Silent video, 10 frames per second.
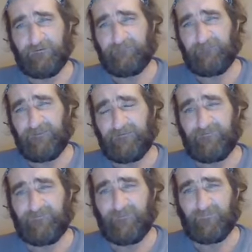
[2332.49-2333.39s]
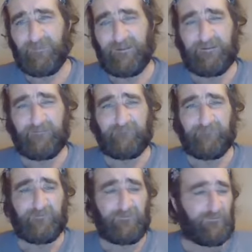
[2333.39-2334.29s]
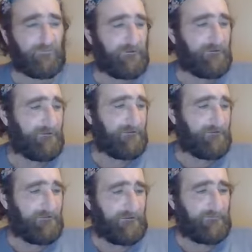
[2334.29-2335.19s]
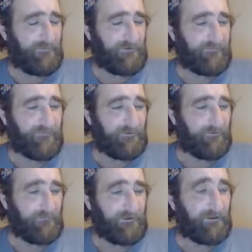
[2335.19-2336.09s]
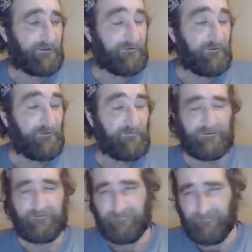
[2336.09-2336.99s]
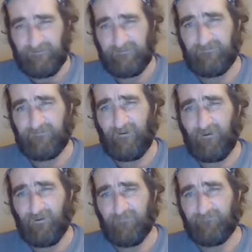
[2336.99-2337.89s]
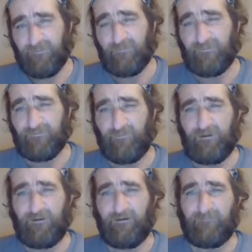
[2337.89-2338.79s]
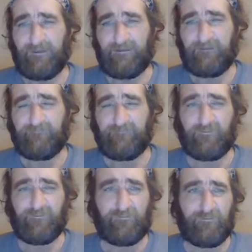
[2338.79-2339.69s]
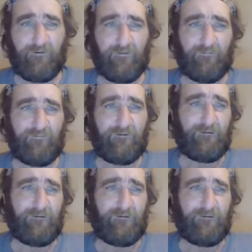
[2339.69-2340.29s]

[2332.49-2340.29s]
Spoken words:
Advance so many of you by sharing what I know, and all of you as well. Many of you know